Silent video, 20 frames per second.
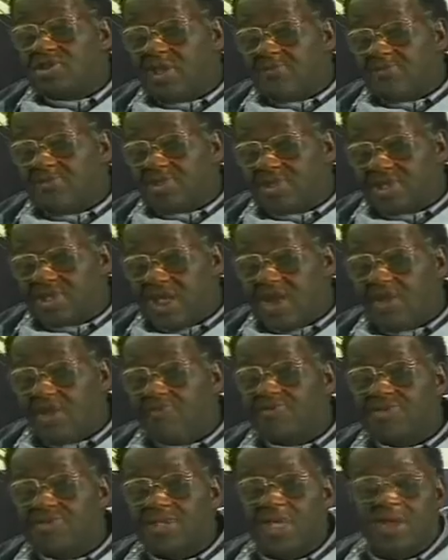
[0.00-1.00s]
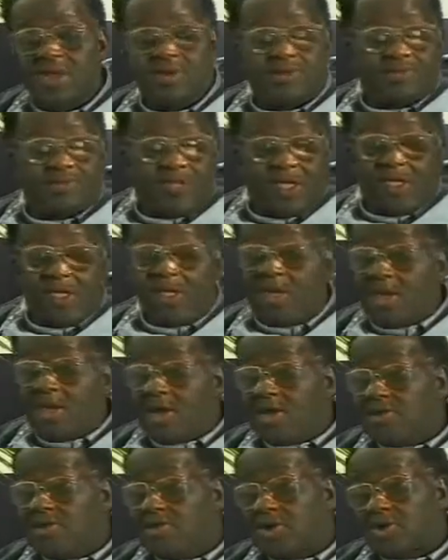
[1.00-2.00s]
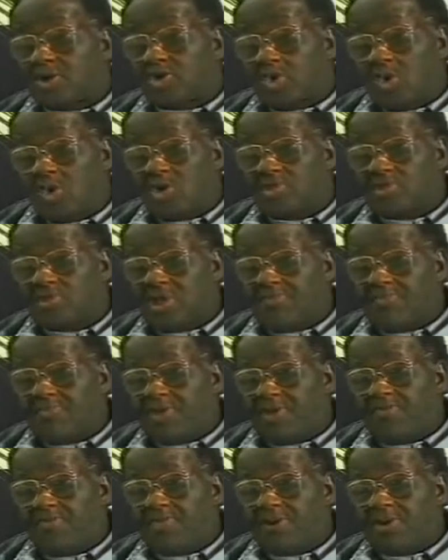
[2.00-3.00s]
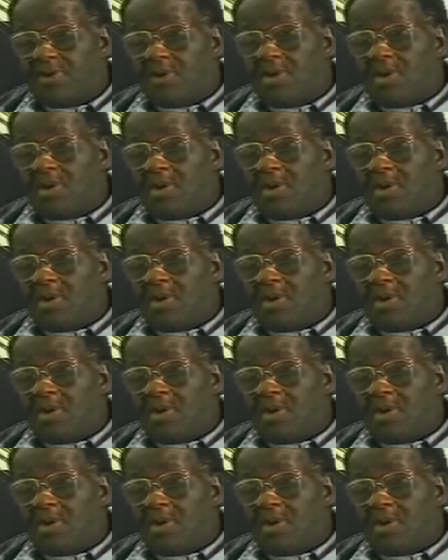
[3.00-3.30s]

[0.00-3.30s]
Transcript: themselves and the Xhosa people,